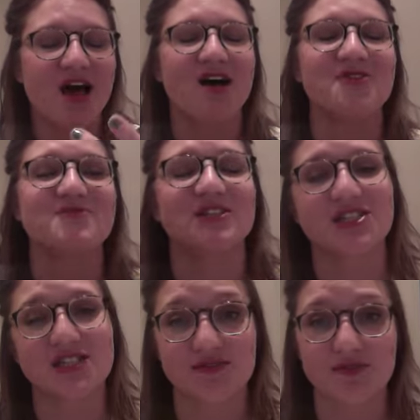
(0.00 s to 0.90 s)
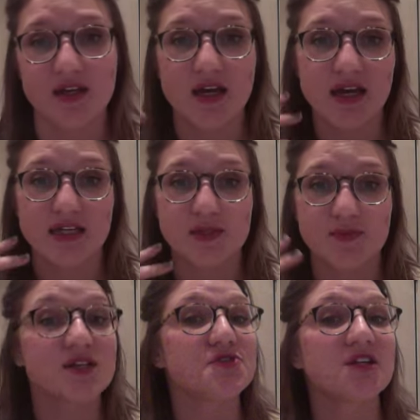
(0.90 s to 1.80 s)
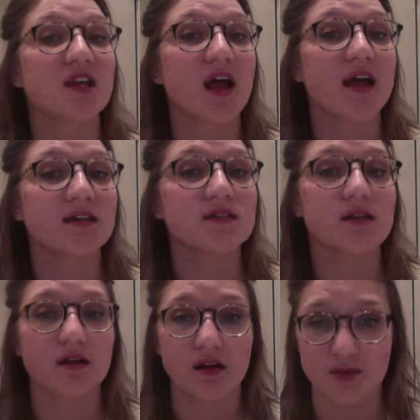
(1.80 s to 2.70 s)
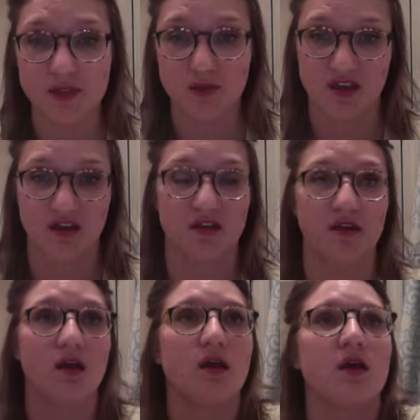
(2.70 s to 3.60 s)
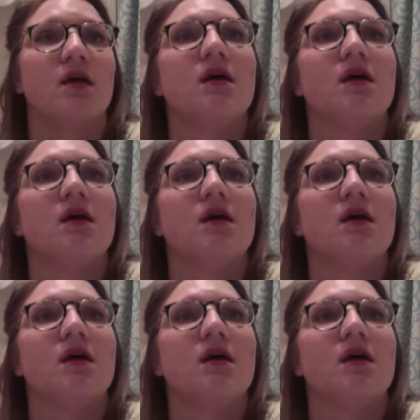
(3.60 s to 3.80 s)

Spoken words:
It smells really nice and it helps with healing.